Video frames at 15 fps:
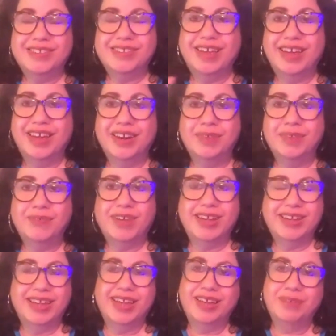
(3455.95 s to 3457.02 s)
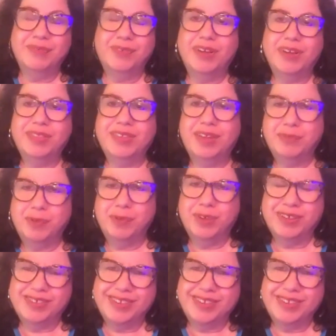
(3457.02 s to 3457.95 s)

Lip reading: And if I can't find that voice,